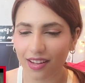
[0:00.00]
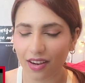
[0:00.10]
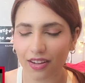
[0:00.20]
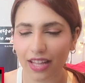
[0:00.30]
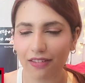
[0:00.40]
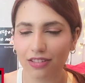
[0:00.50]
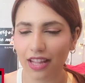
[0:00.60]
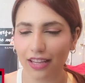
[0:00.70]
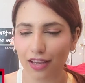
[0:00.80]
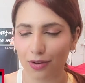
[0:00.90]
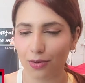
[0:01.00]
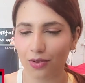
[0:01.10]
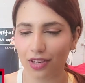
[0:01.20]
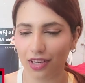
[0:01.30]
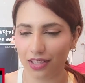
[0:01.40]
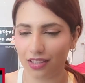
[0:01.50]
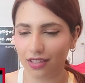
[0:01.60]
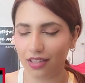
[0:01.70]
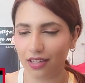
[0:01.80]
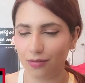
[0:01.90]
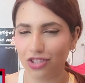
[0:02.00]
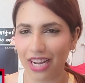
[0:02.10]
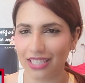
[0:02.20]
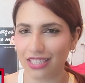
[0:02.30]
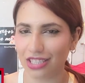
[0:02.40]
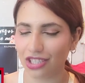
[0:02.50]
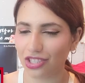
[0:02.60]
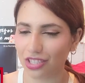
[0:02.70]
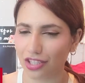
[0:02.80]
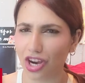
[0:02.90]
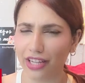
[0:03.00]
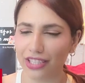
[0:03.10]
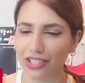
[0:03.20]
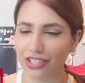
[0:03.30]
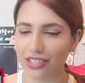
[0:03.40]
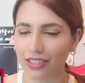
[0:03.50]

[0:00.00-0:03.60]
Oh, that was like a cool condition. Okay.